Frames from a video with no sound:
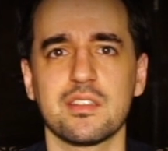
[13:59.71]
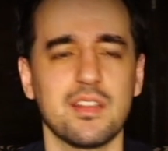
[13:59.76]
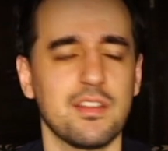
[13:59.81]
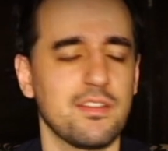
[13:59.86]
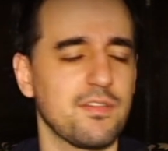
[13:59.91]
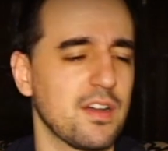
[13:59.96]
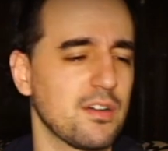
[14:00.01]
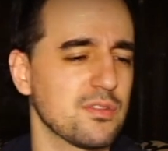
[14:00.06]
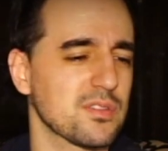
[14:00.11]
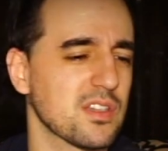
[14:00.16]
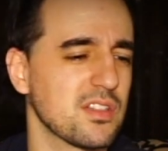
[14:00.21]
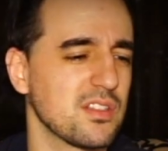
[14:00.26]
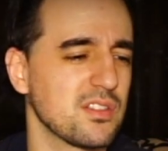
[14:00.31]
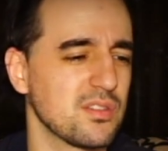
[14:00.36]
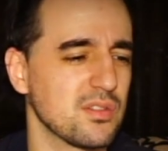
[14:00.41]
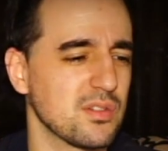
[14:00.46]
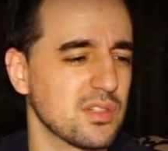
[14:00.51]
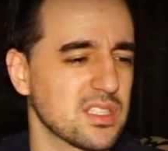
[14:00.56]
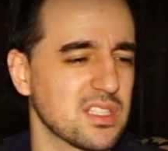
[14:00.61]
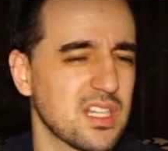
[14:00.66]
If I was going to
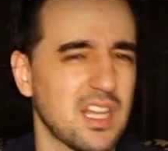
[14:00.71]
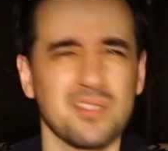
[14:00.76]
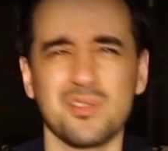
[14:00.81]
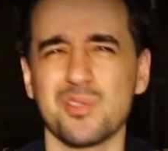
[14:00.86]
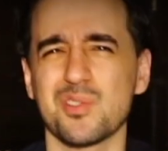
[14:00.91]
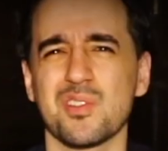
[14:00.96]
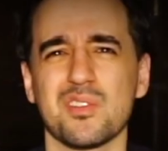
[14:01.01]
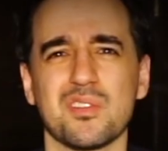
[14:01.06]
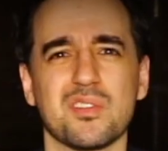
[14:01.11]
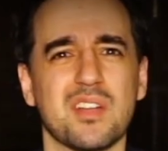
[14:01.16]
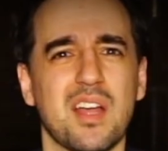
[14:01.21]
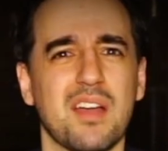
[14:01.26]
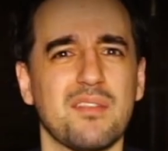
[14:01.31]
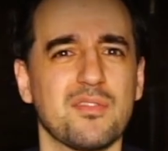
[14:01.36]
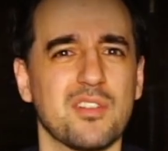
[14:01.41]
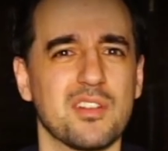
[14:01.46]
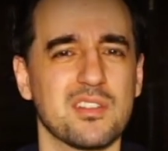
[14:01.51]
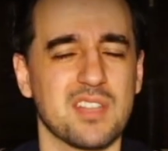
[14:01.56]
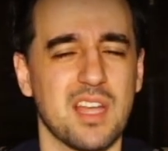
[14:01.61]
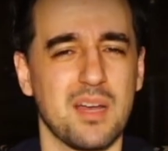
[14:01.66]
do a Shah Lusso strap,
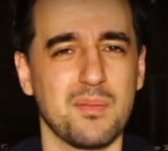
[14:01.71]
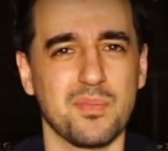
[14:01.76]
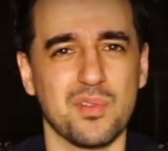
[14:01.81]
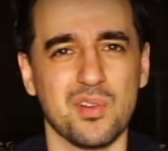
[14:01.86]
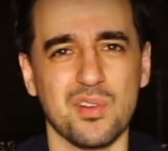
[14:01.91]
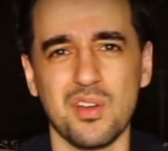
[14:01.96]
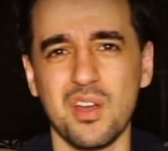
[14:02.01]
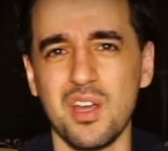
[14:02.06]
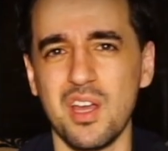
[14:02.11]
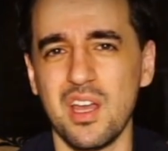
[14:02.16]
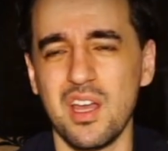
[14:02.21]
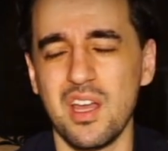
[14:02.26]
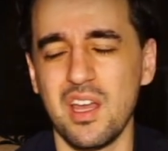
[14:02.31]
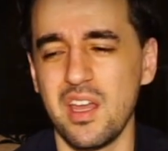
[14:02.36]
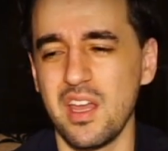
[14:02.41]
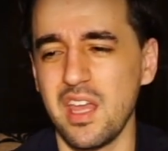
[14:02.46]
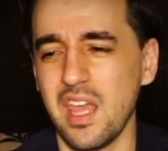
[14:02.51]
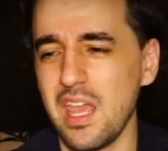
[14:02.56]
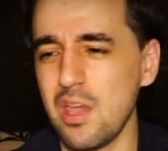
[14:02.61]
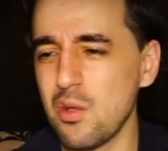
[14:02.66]
for example,
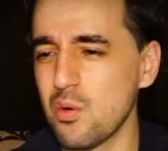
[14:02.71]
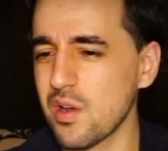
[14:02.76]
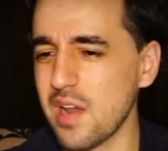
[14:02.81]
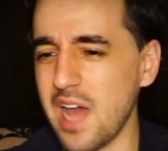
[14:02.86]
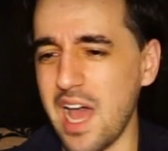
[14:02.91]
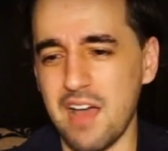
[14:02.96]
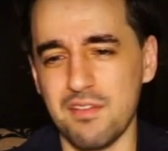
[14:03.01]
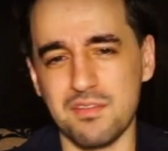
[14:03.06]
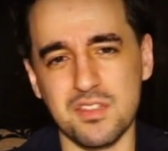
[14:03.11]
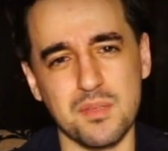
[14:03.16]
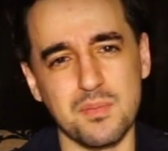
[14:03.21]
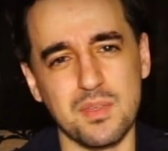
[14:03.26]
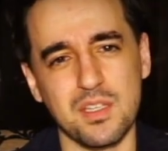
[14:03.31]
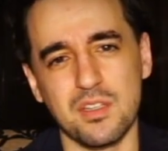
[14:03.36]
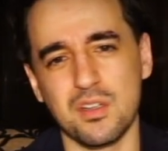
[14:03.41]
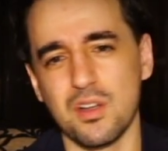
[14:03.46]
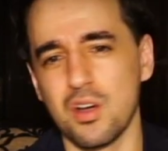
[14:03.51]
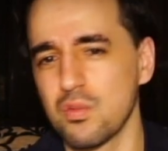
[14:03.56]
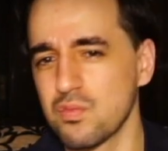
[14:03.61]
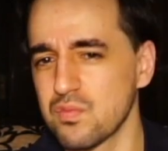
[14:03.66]
it would have to be,
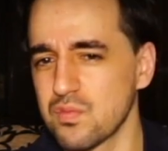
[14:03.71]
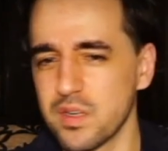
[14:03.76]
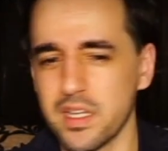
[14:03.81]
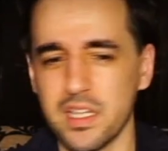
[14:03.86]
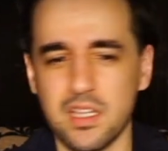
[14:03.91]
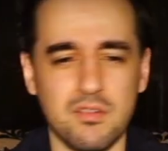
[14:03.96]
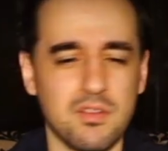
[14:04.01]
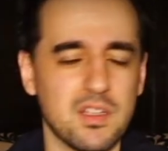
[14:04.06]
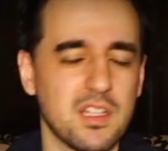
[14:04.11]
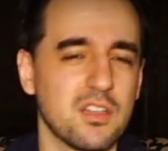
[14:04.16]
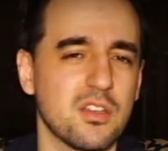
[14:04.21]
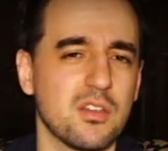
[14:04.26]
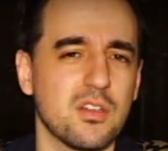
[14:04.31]
really, really good